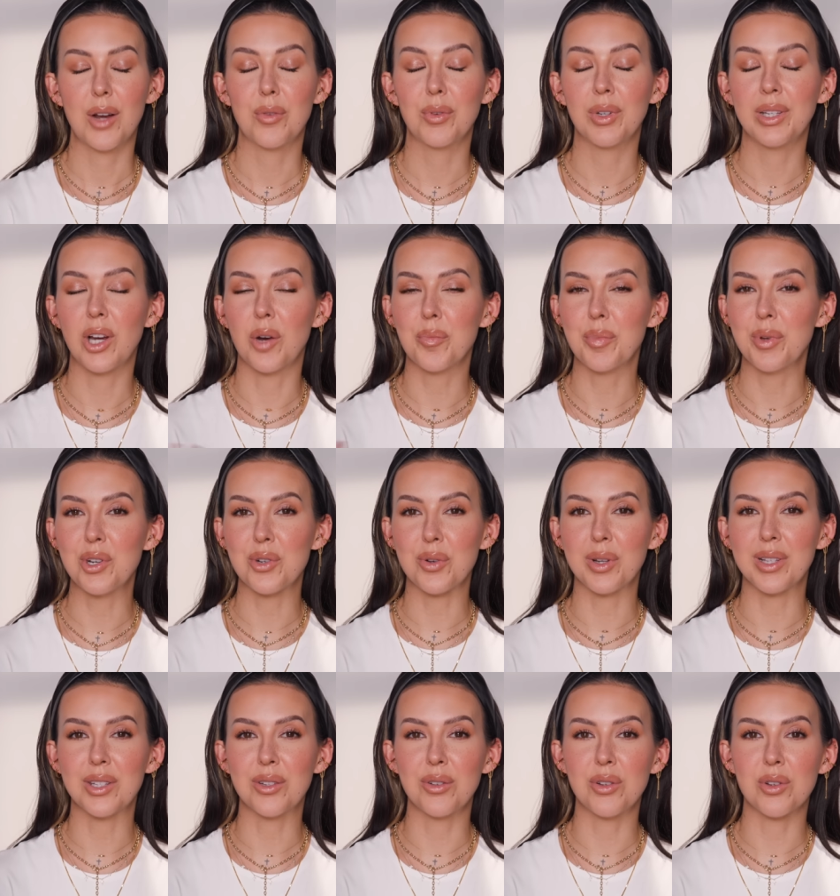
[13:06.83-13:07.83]
I really hope you
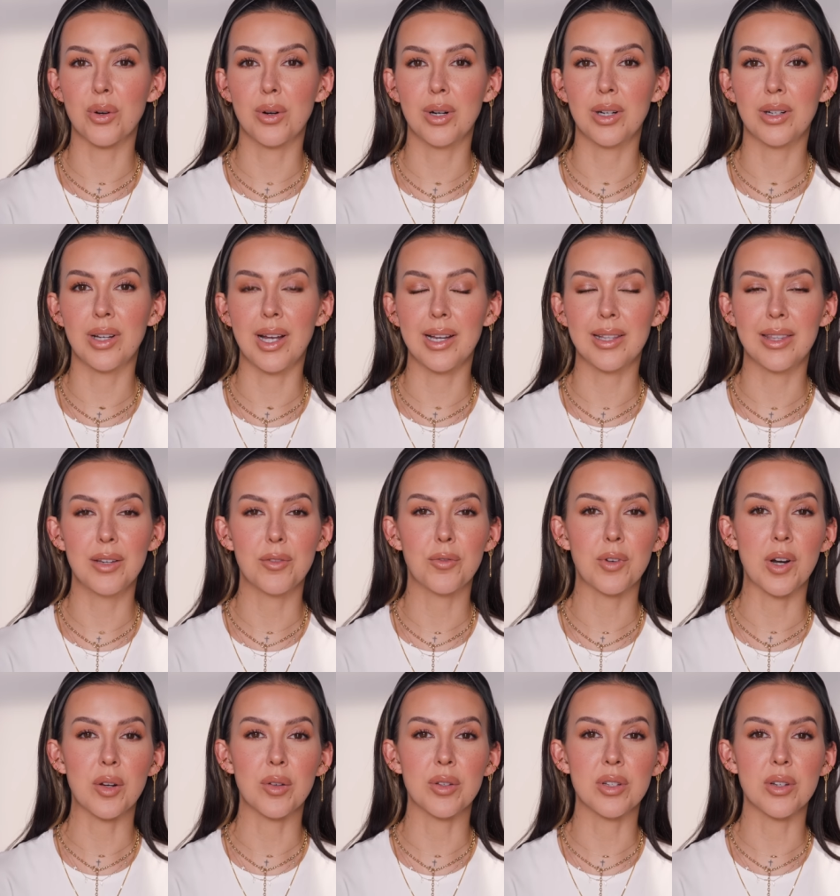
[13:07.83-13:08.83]
enjoyed this tutorial. I think
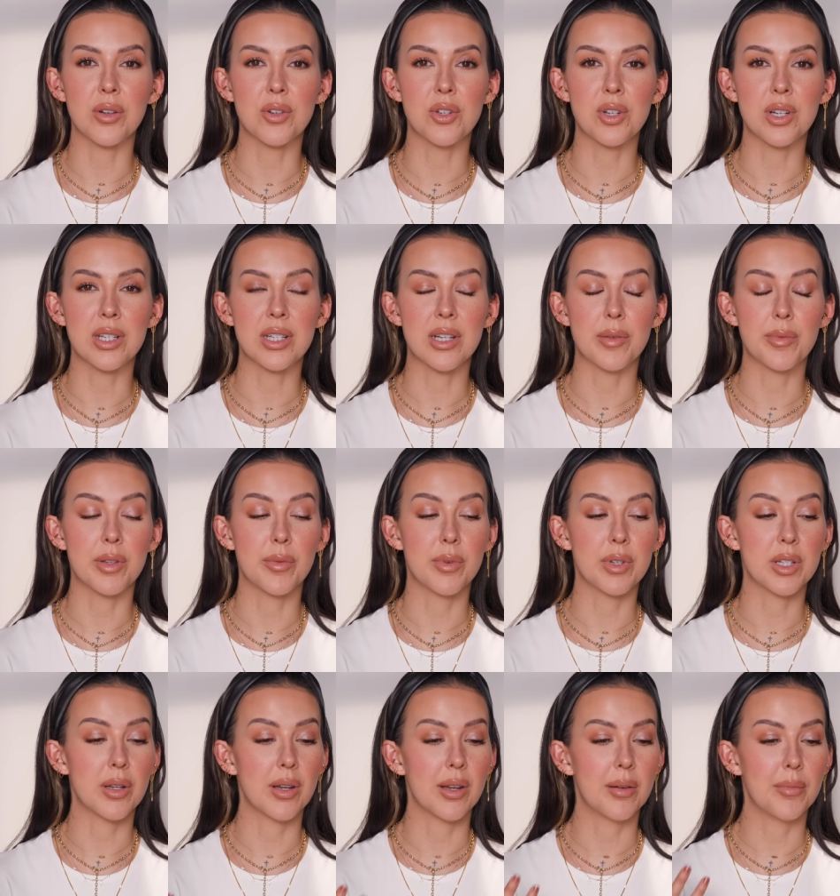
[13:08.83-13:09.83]
freckles are just some of the
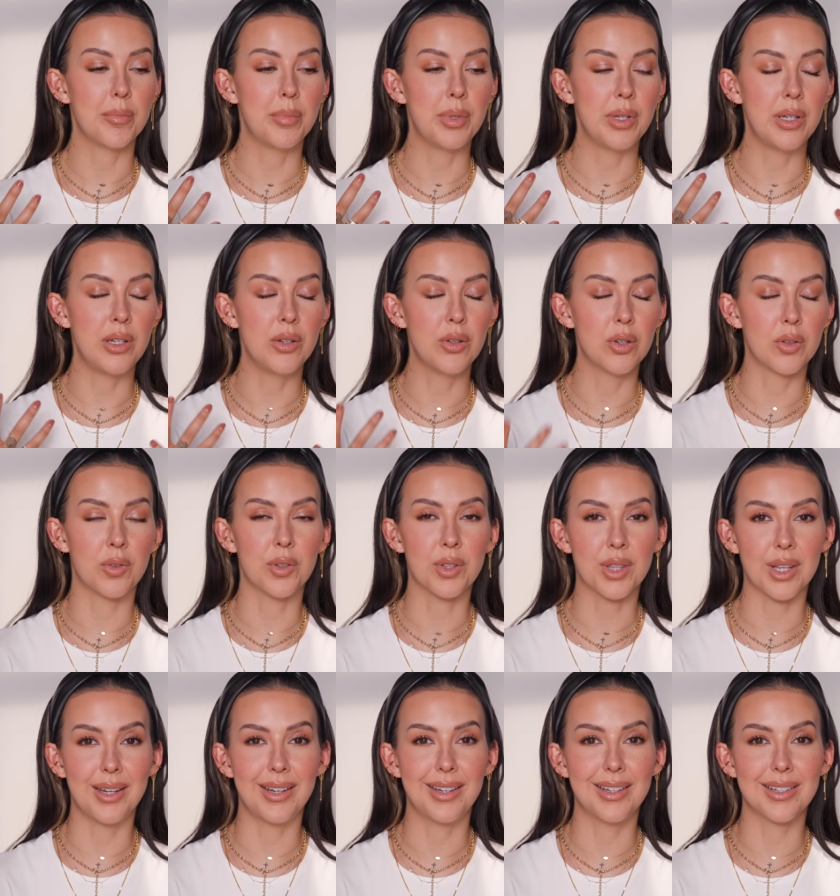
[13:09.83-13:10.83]
most beautiful
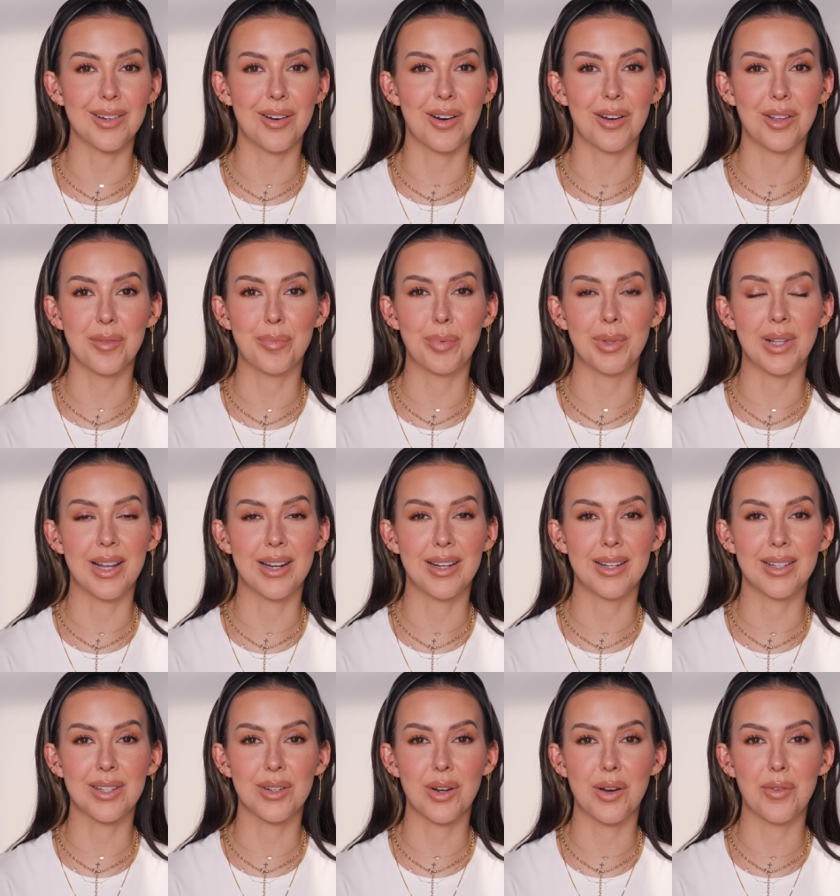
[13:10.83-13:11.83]
things on the
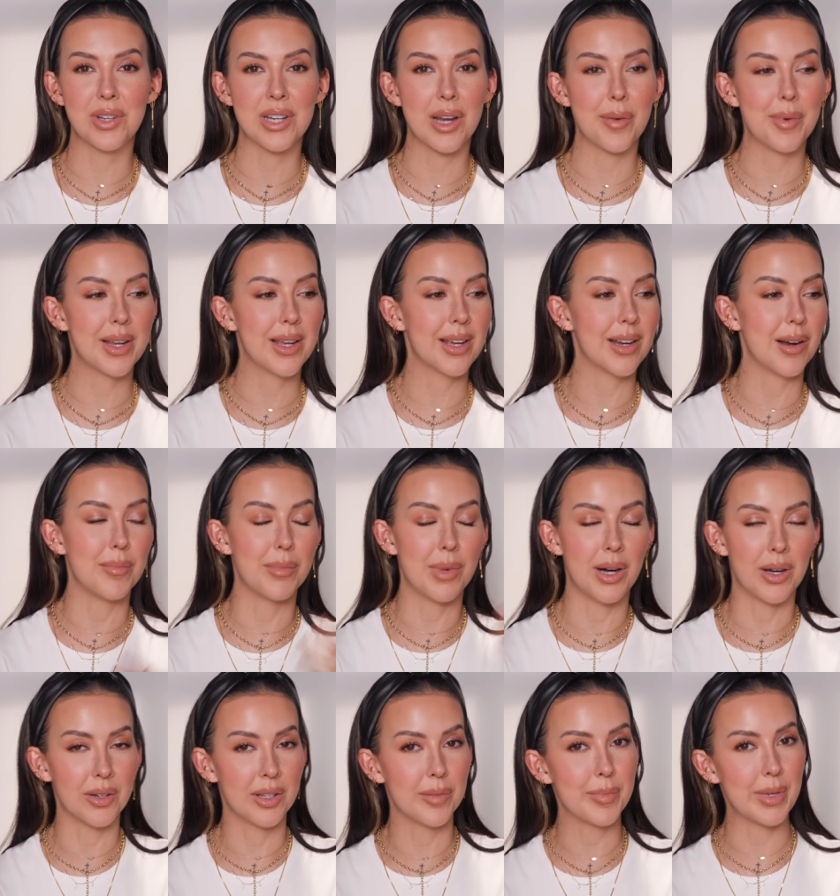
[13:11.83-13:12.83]
planet. So every time I get a
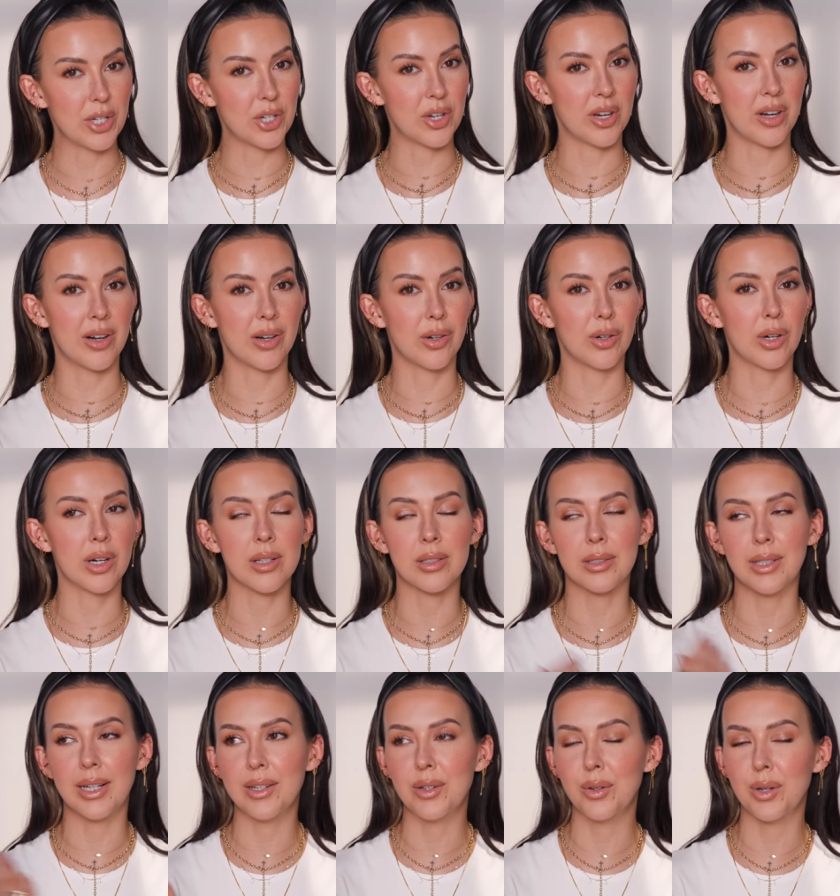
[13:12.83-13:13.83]
model in my chair or a
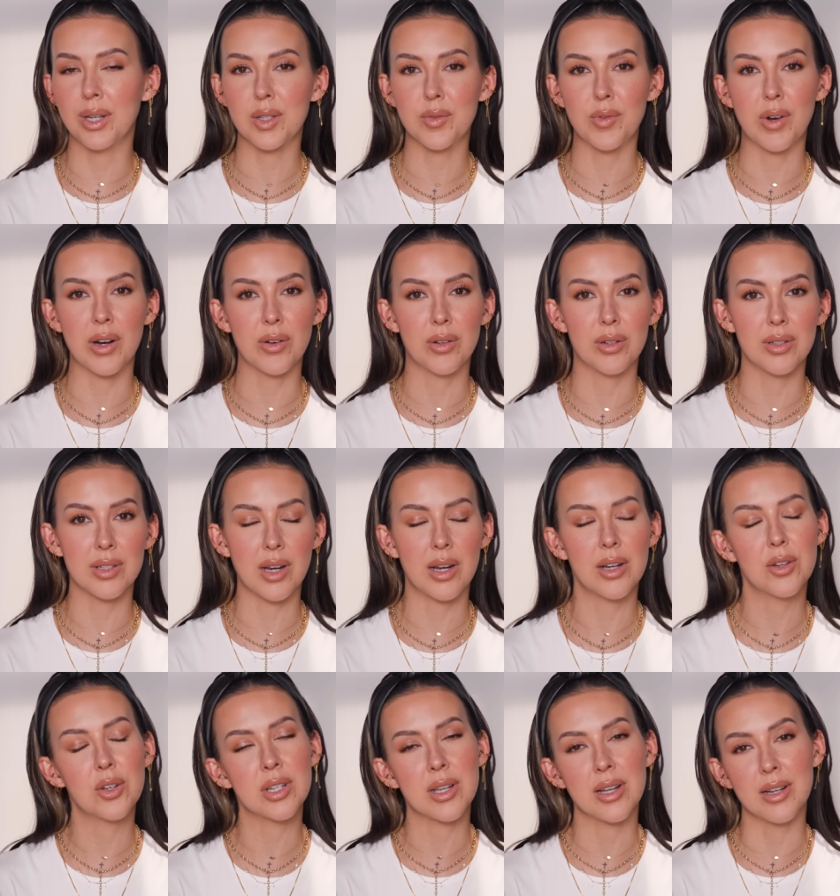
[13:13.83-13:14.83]
client who has freckles, I
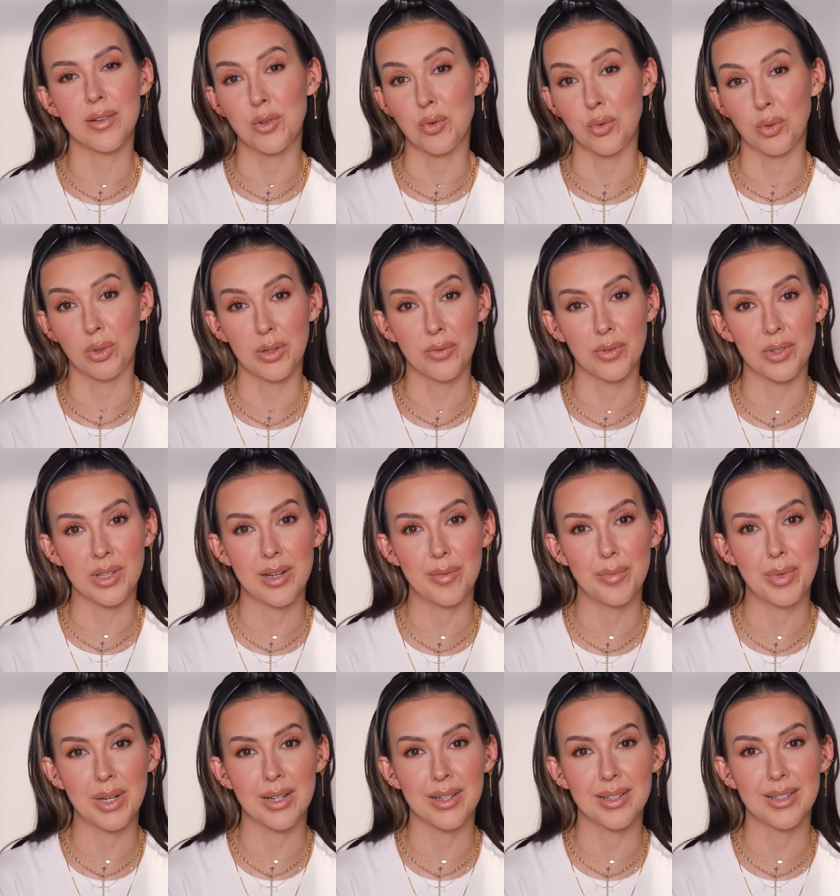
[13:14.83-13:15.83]
just kind of drool over them
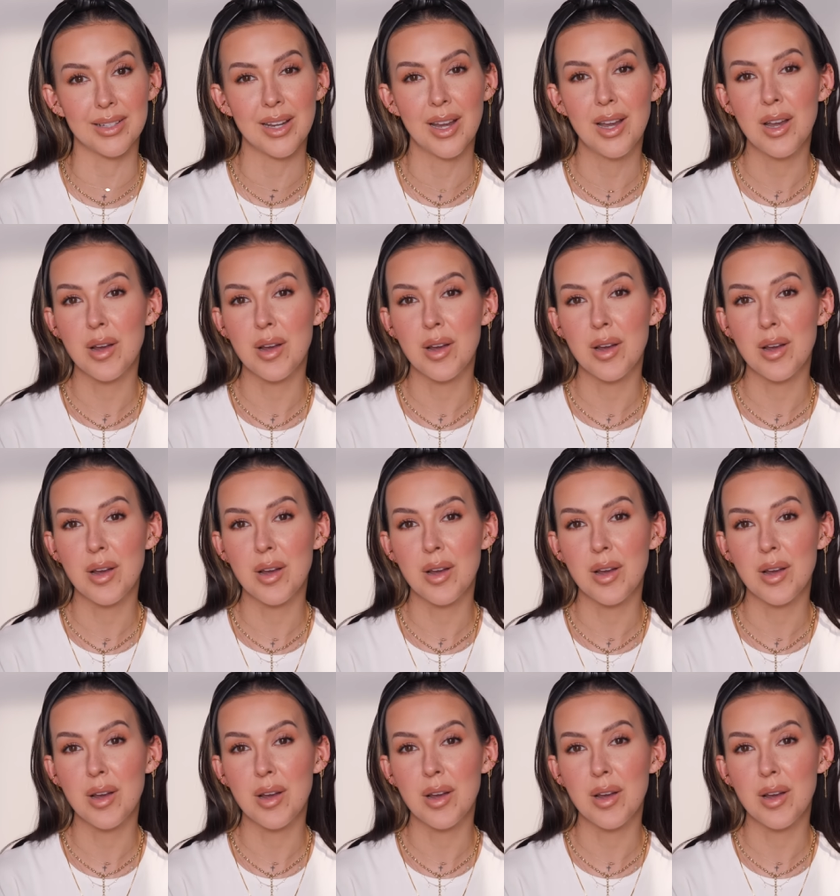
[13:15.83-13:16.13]
because